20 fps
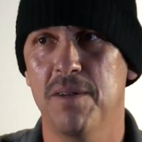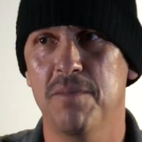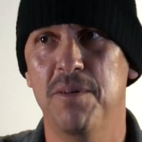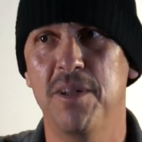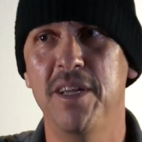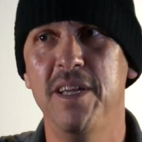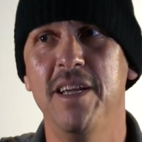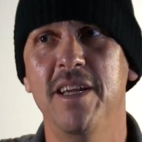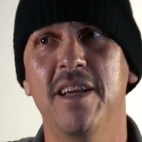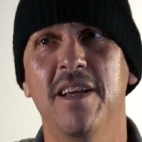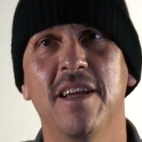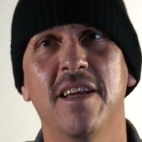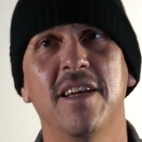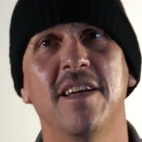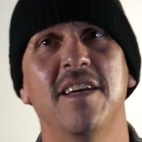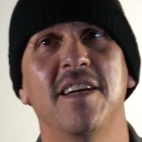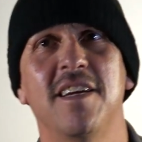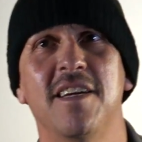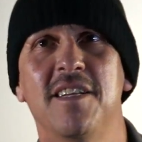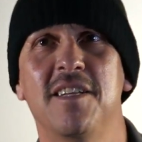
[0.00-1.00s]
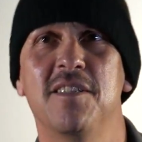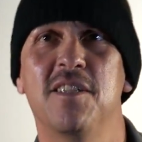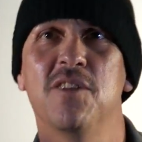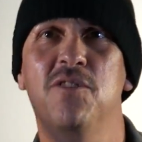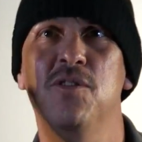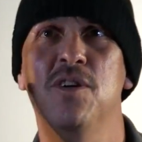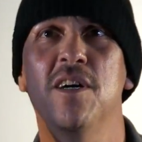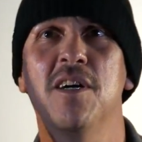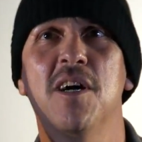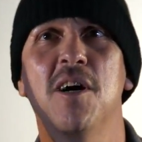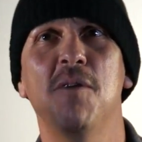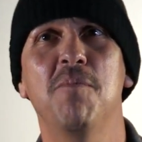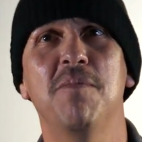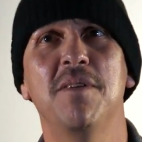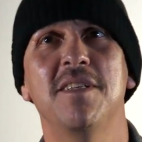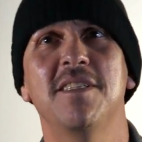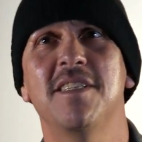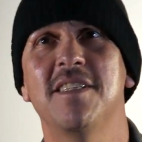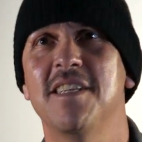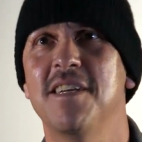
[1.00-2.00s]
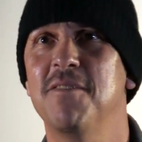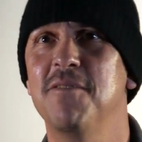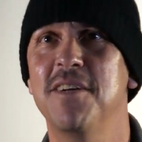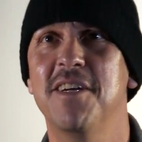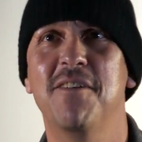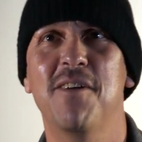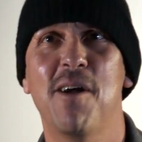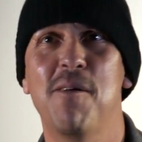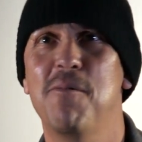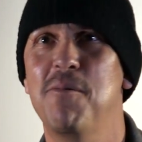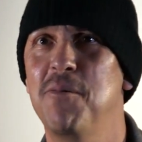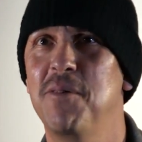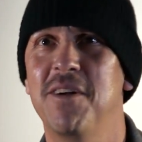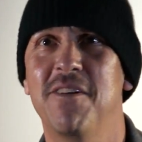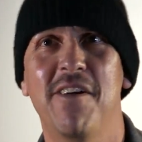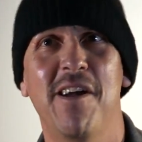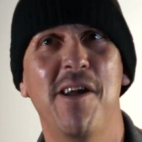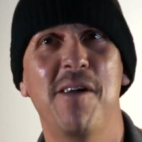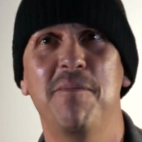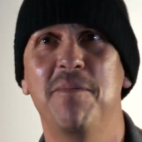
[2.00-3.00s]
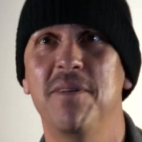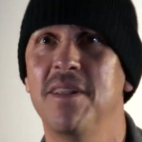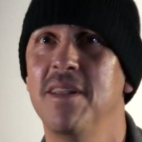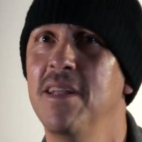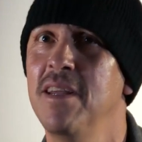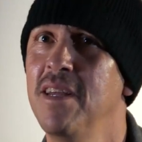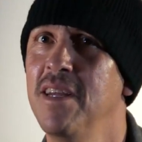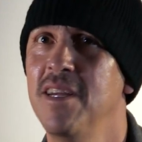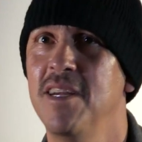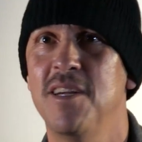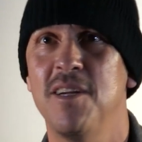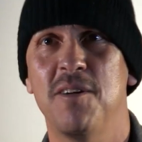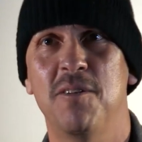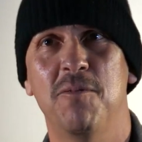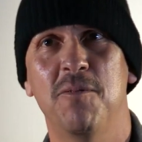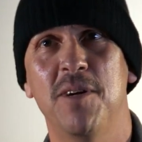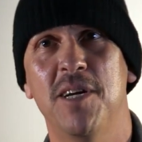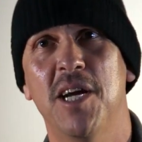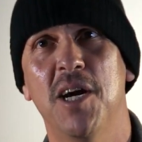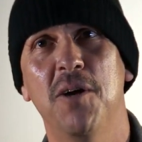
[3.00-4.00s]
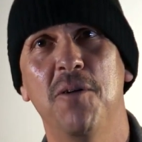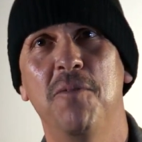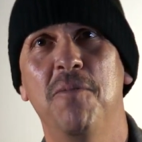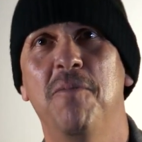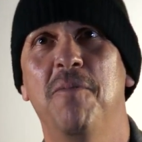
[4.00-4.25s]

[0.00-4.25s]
ping, and the trunk opens, and then we grab what we grab, and we go.